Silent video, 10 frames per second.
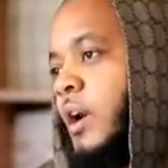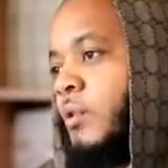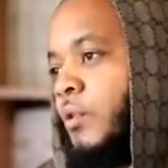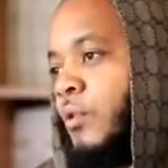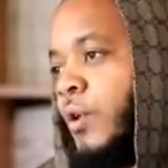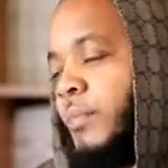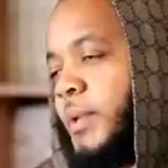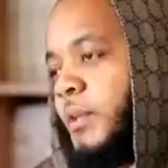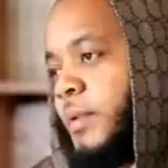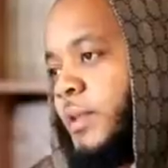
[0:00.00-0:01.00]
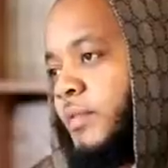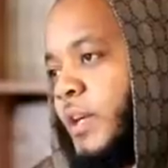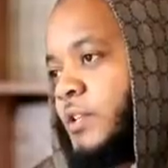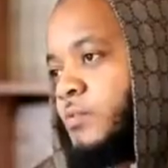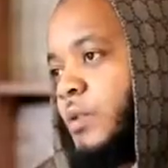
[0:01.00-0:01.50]
I got caught up in the middle of
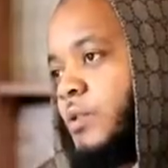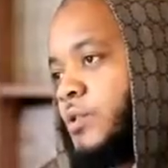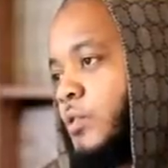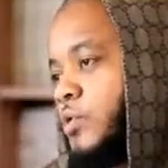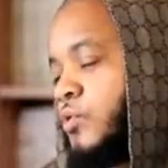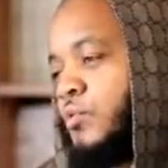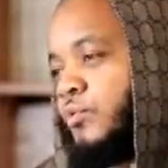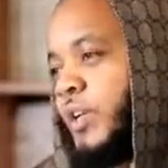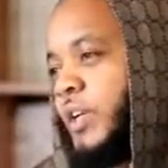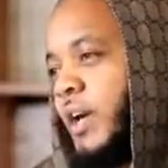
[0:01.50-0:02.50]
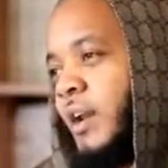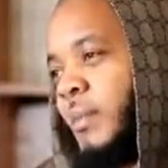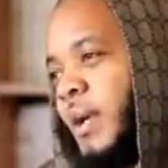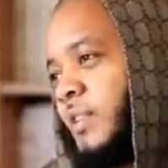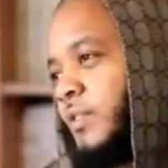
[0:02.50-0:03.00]
that as well. So school really
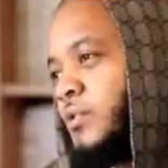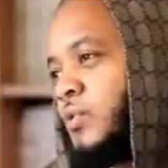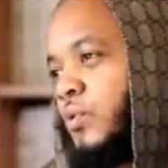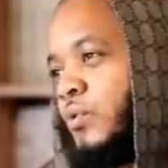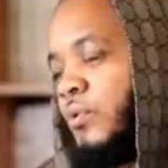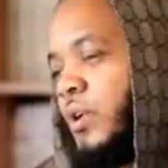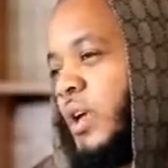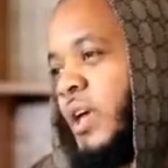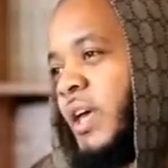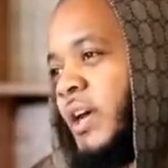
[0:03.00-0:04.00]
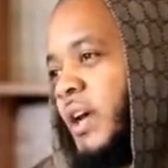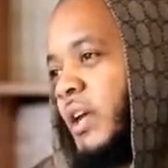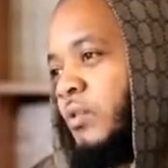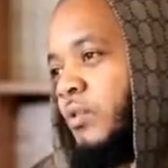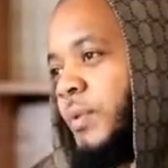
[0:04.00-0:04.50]
by the end of school, it
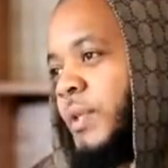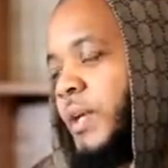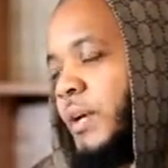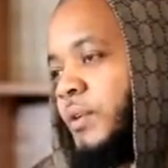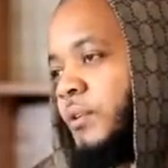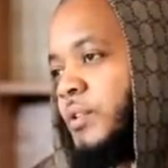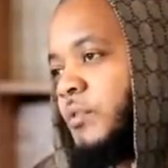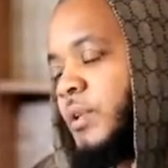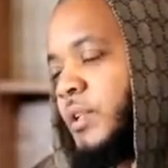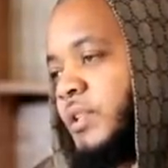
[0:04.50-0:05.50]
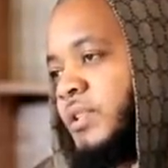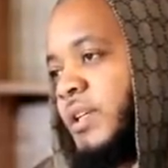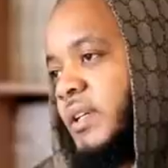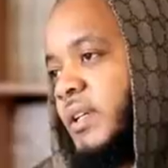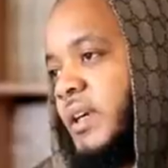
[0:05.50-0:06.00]
kind of all went downhill, to be
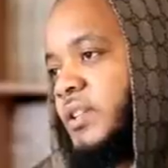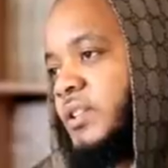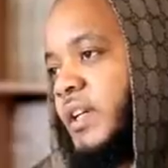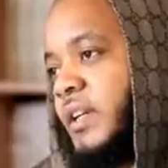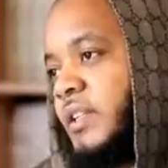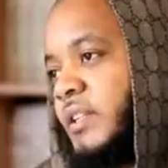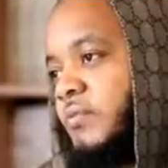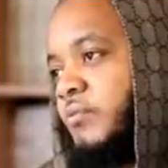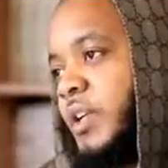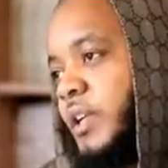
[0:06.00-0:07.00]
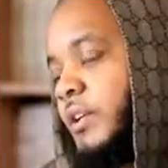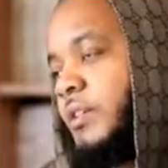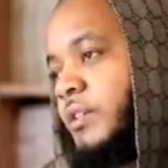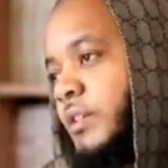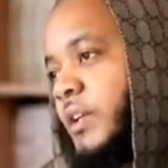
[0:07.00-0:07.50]
honest, and I just started to really,
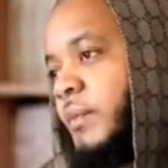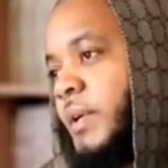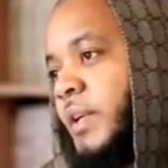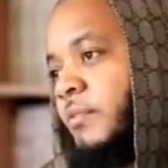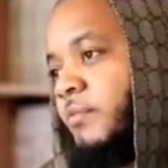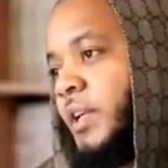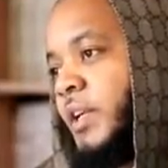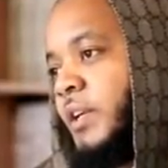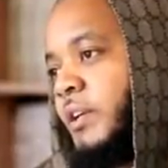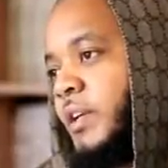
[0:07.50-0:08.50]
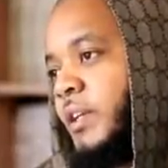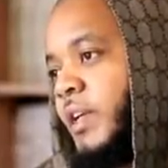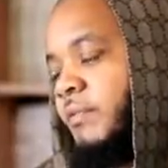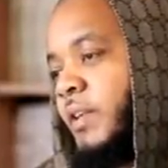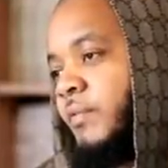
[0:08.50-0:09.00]
get really
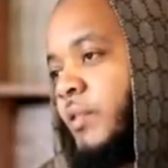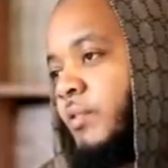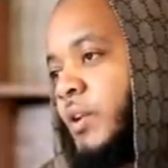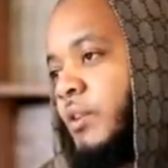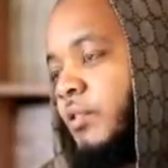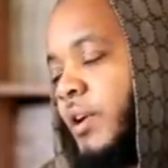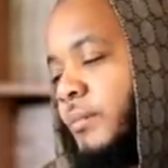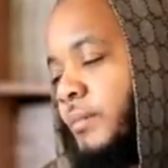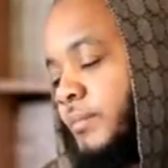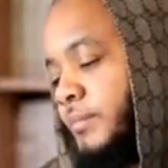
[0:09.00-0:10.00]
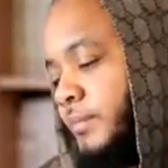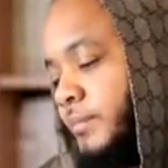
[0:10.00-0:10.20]
heavily involved in crime.